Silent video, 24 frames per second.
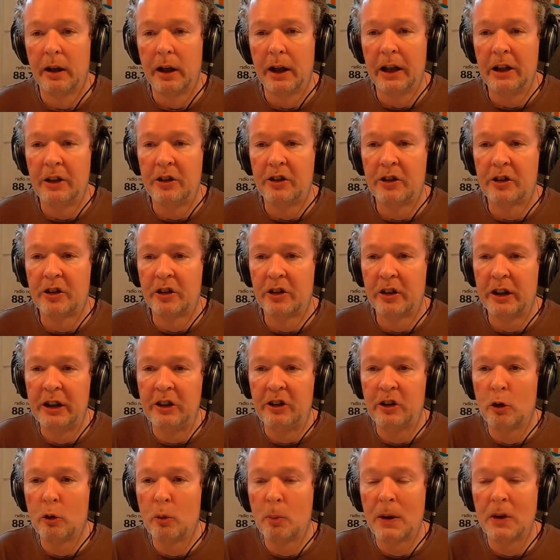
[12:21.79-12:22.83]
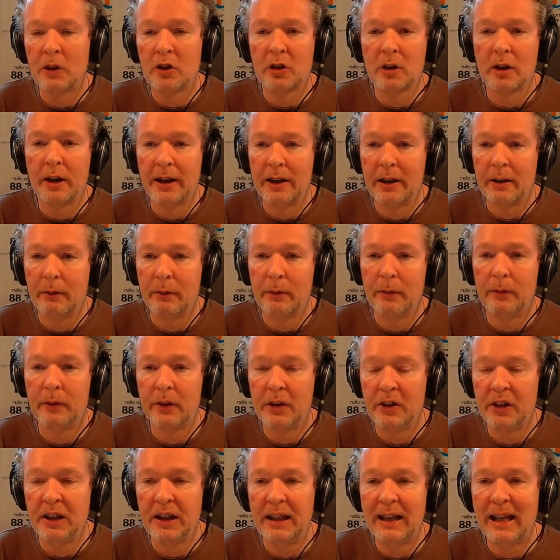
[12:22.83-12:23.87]
is almost like the
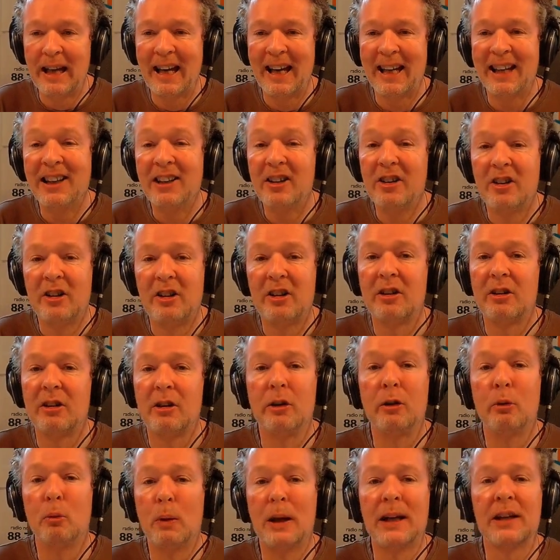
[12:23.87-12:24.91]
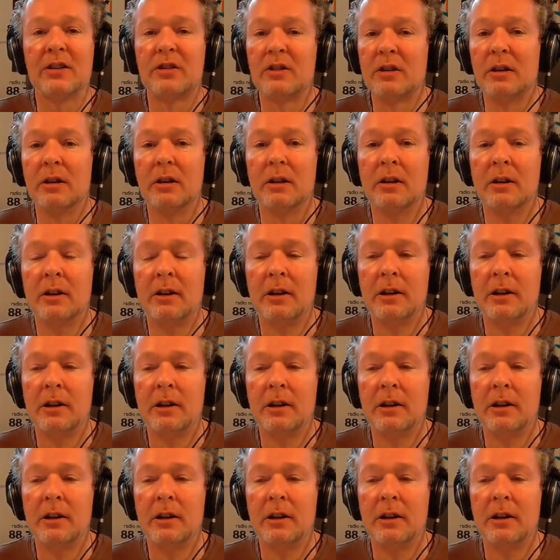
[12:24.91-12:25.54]
fitting end to the Western.